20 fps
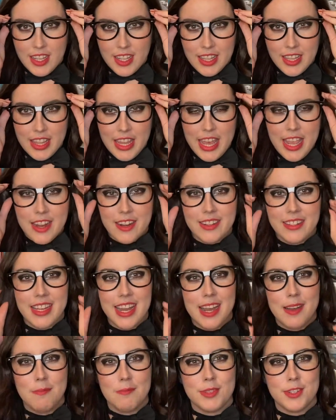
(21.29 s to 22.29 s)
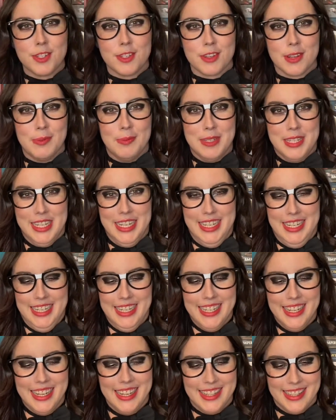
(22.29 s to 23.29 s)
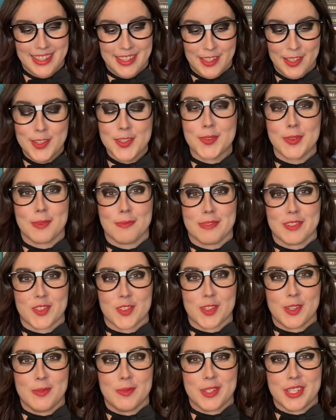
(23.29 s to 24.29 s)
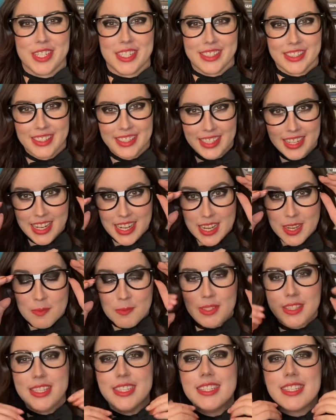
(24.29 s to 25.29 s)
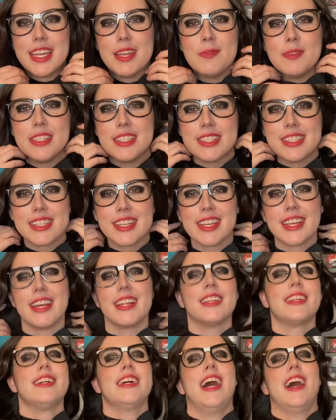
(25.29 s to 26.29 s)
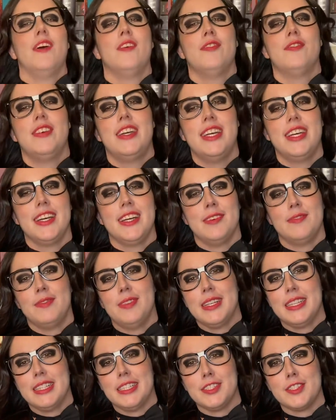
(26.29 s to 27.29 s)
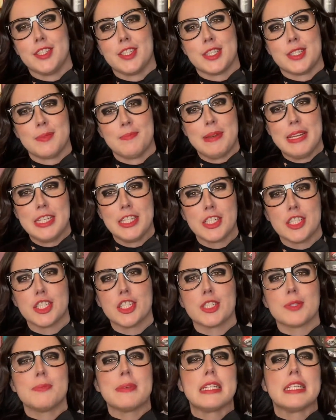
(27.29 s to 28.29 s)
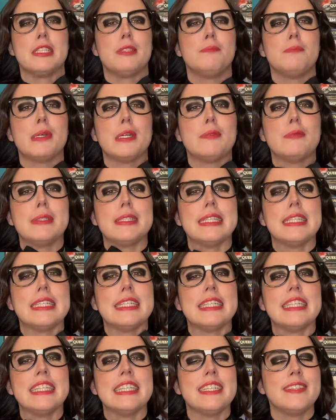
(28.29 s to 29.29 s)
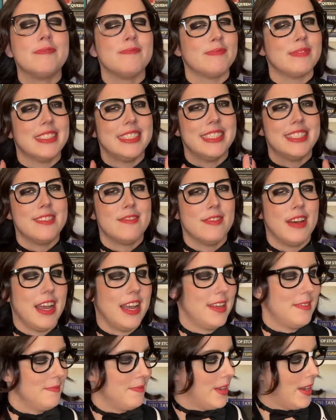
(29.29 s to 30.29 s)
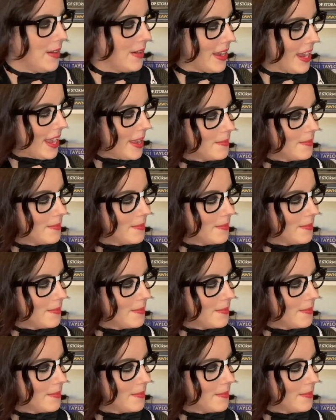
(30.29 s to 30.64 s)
They are non-prescription. Those were prescription. But these came with this like a little outfit. I have my little suspenders, my little bow tie. That's fine. Okay,